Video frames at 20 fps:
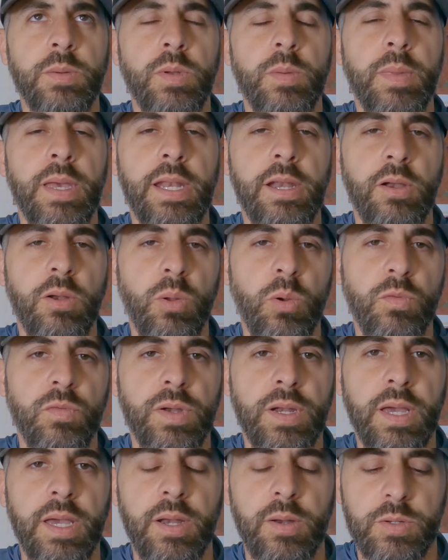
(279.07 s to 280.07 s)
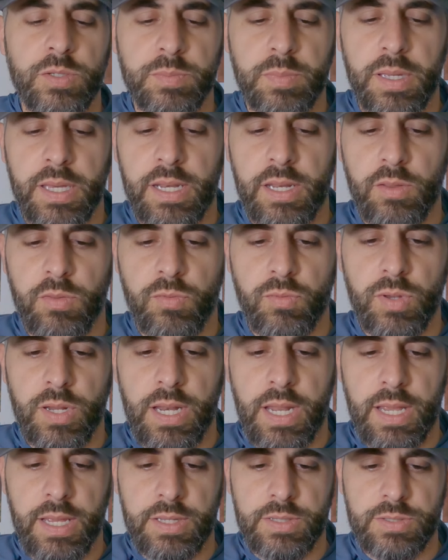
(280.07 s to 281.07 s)
We made it an overnight. I was planning 3
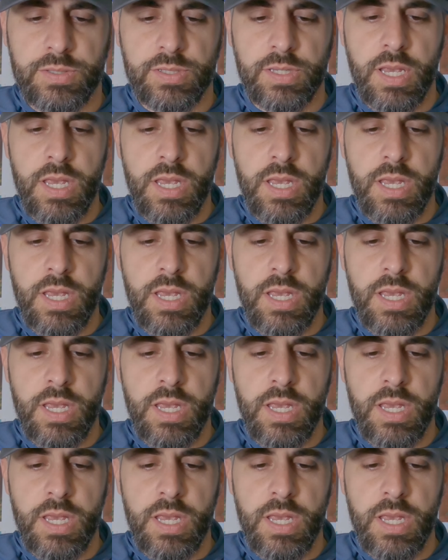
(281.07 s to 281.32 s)
days.